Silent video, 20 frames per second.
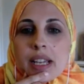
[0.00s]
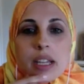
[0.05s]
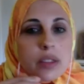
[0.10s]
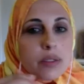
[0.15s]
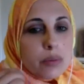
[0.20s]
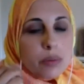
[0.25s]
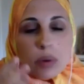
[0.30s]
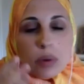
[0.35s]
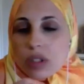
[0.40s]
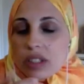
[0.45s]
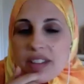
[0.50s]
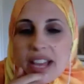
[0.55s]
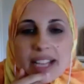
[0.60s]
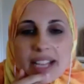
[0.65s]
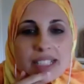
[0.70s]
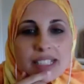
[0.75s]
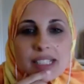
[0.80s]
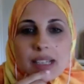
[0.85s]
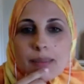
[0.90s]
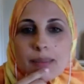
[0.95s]
the role of
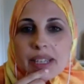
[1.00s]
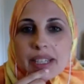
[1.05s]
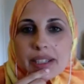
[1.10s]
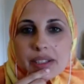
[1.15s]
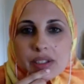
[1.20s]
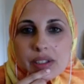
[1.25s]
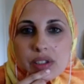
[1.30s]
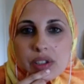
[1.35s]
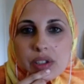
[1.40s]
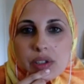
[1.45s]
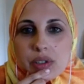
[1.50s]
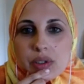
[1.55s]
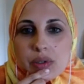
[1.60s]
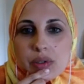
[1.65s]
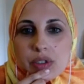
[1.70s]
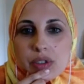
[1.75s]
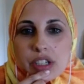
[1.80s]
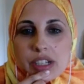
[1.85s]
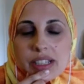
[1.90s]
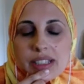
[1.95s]
academic
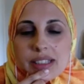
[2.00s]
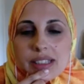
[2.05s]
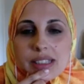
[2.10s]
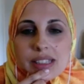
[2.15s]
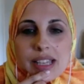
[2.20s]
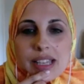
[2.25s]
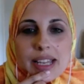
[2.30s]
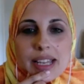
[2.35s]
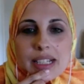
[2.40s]
institutions.